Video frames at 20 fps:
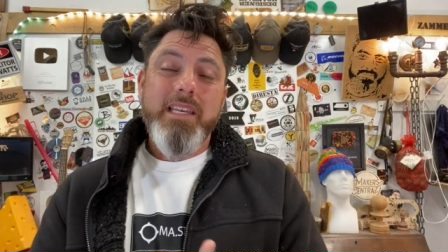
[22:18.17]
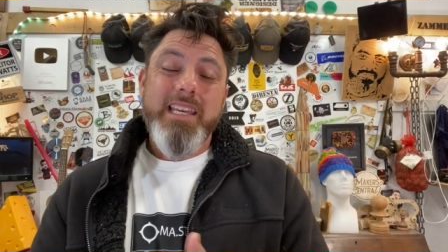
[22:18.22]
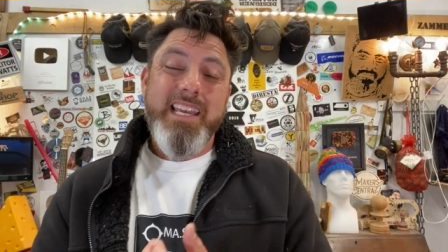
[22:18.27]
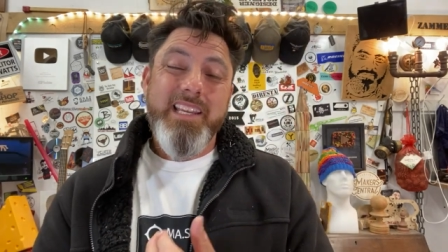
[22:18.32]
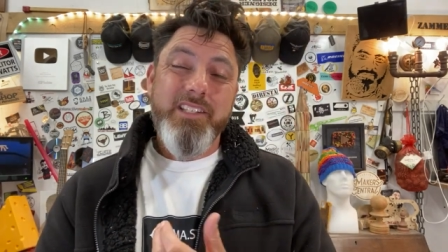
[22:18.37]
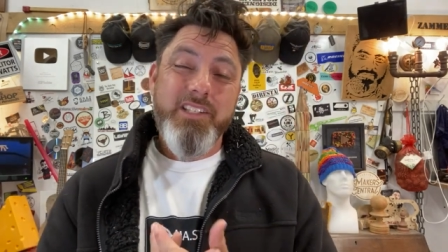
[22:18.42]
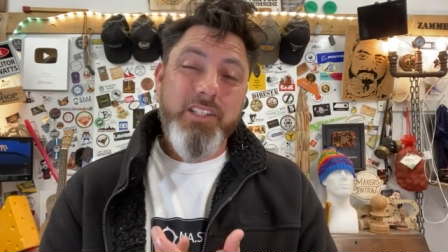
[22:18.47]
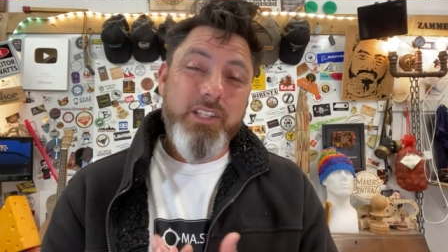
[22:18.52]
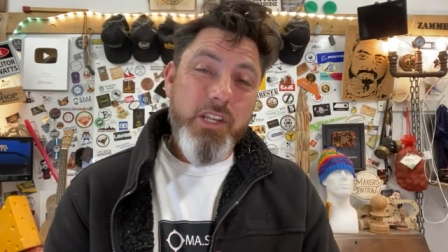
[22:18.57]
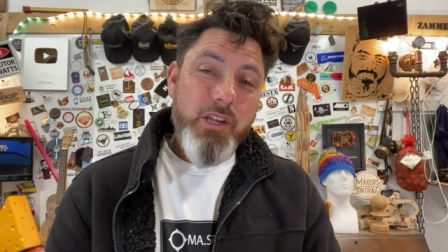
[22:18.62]

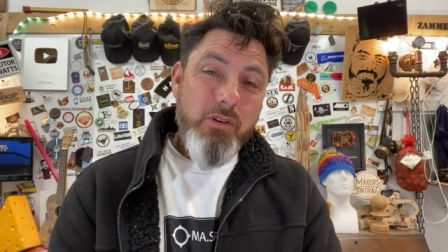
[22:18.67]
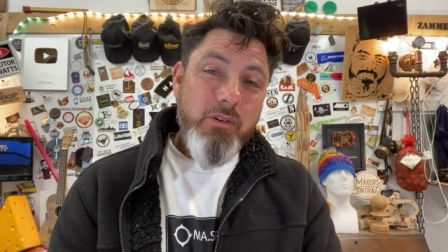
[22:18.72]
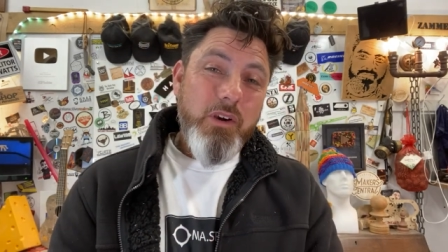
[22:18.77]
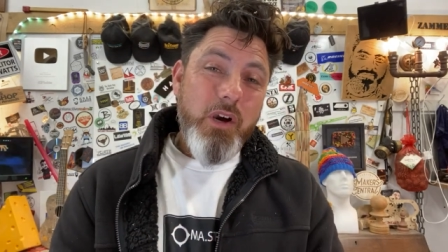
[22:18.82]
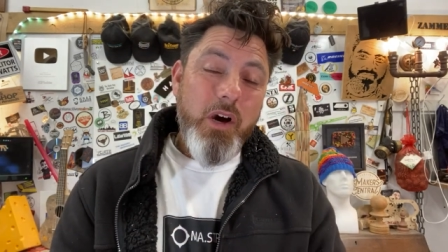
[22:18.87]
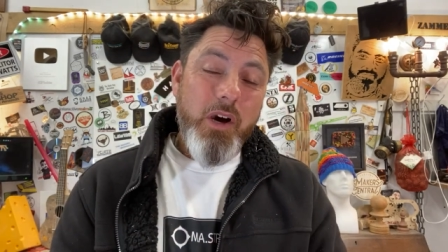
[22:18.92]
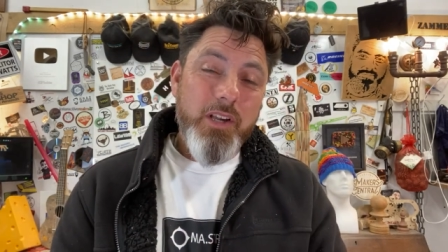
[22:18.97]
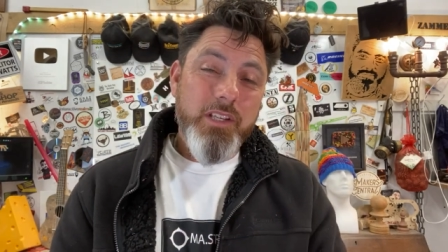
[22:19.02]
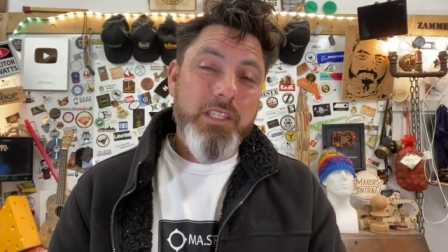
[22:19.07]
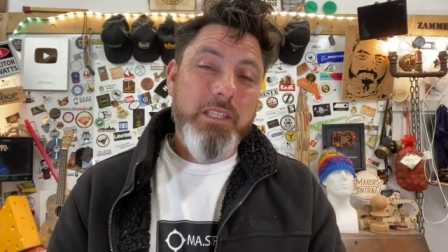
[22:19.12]
It's you
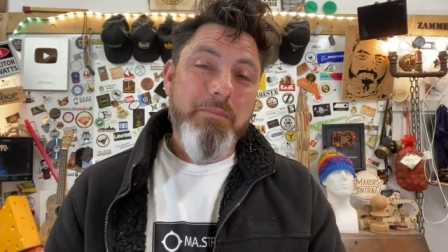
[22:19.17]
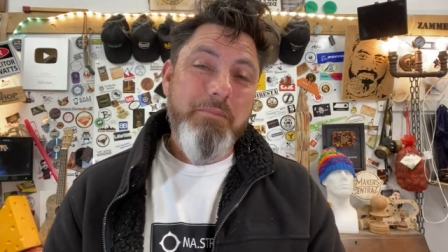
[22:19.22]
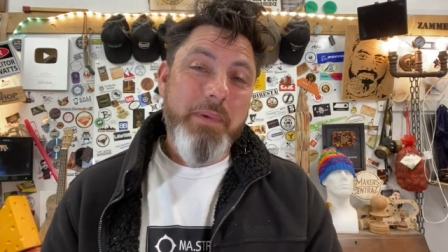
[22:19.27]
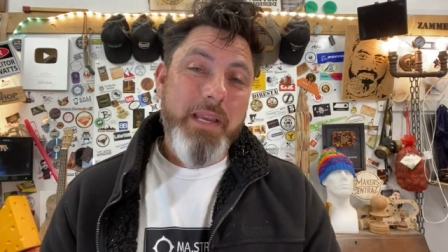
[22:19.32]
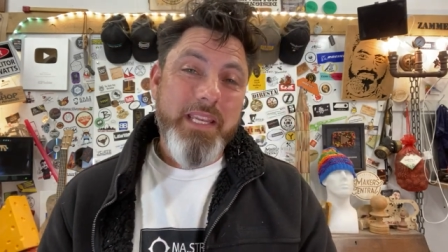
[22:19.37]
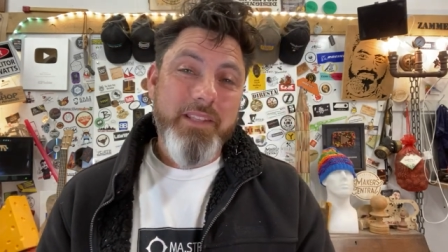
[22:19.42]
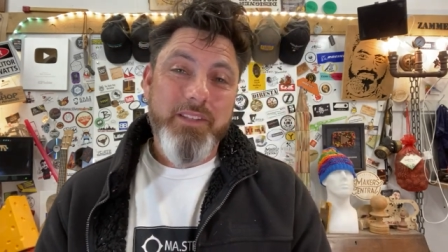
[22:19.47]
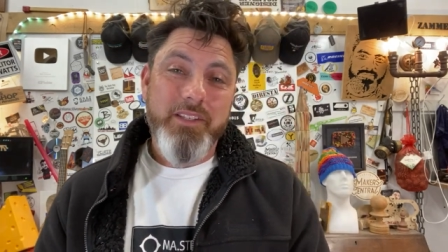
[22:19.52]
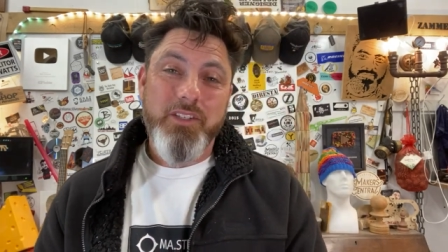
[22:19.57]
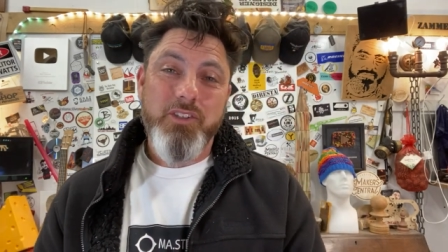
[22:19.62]
guys that
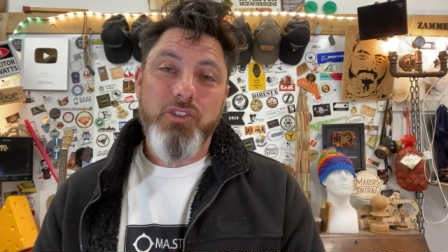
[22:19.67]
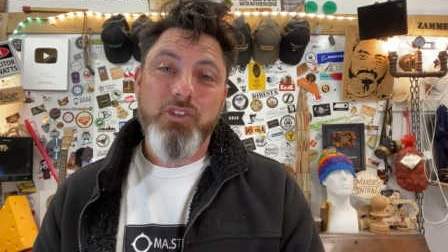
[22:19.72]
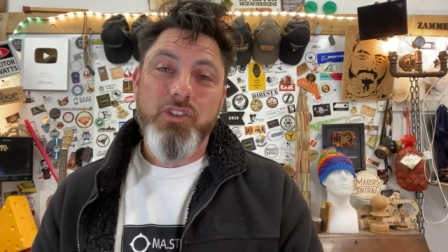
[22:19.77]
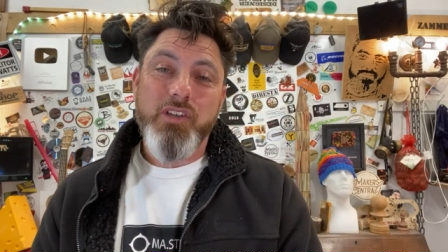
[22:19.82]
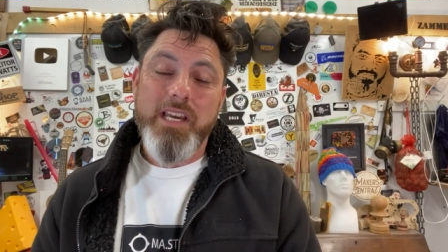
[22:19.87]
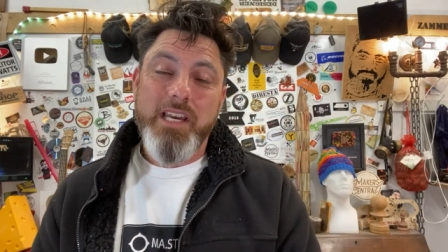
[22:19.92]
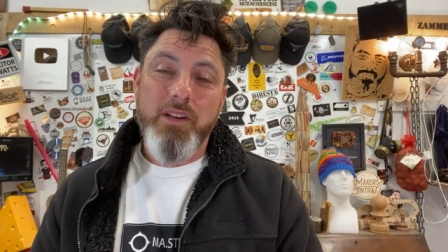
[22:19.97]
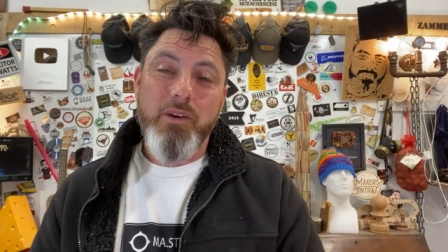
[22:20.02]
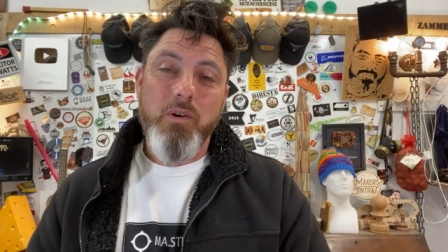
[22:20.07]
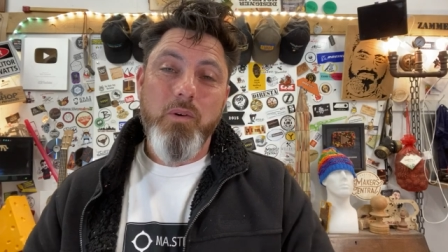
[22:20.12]
make this
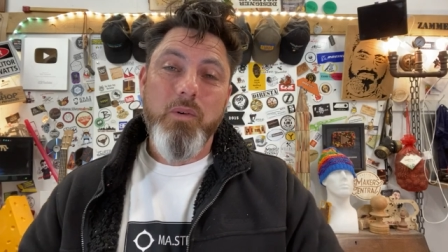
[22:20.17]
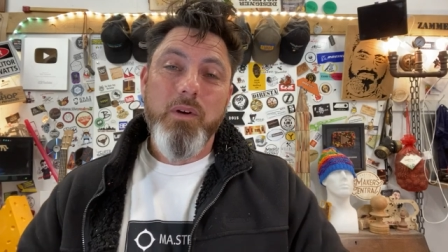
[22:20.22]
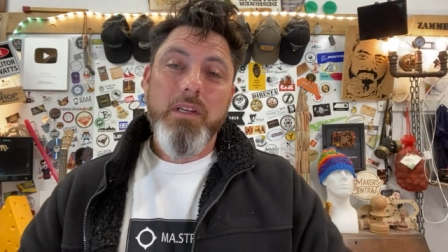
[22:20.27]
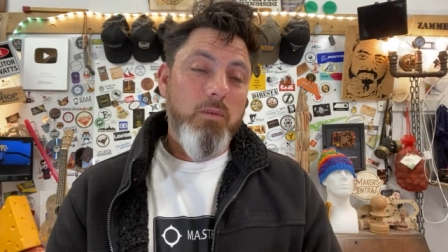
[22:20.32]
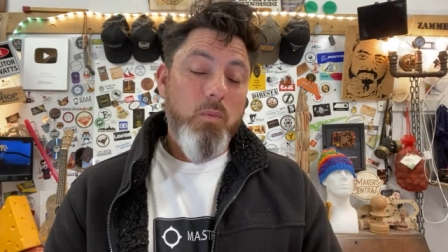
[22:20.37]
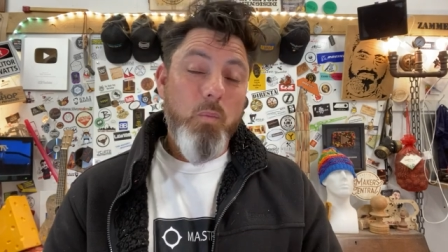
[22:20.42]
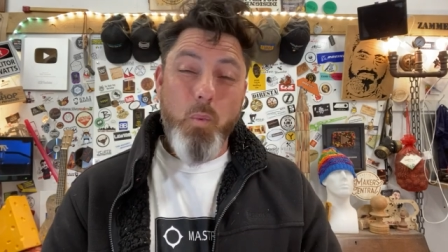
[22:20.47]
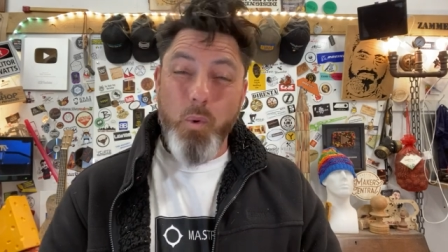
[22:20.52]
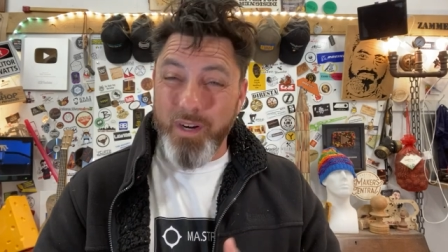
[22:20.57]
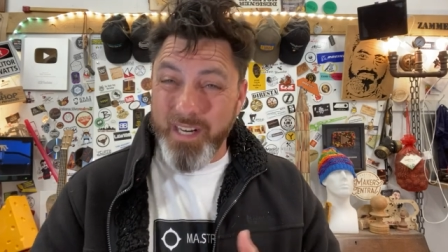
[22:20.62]
channel
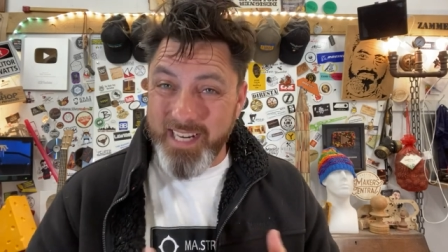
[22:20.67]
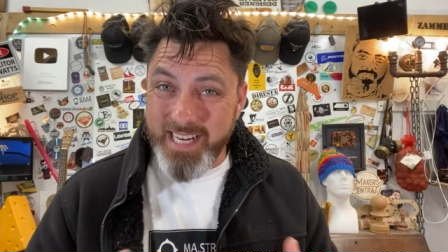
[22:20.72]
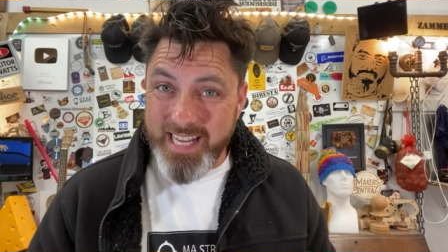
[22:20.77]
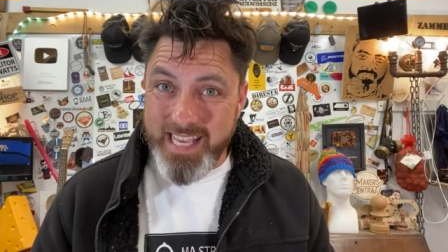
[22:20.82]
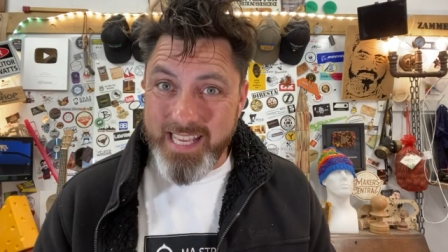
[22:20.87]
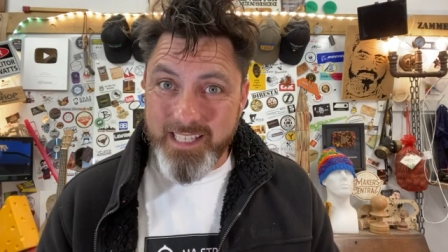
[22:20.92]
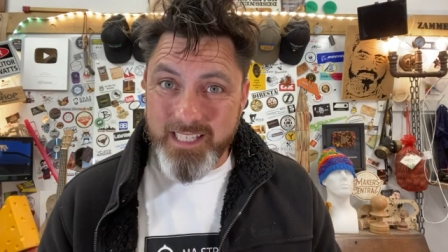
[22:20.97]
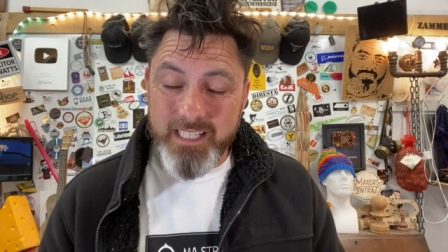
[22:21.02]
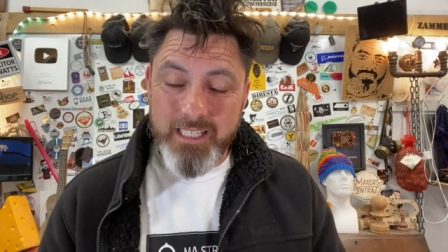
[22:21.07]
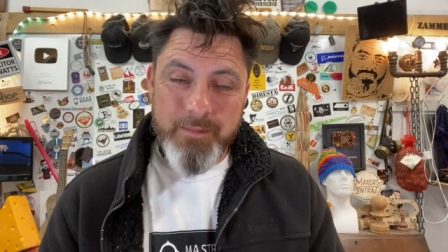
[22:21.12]
what it
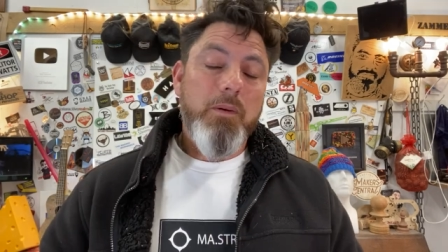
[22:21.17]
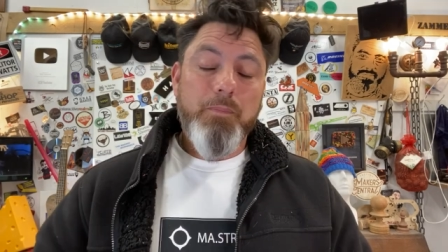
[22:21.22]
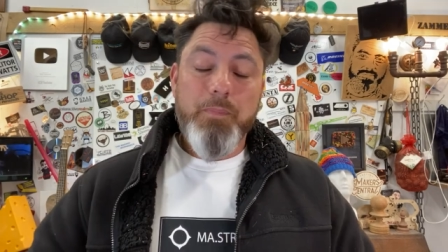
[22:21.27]
is,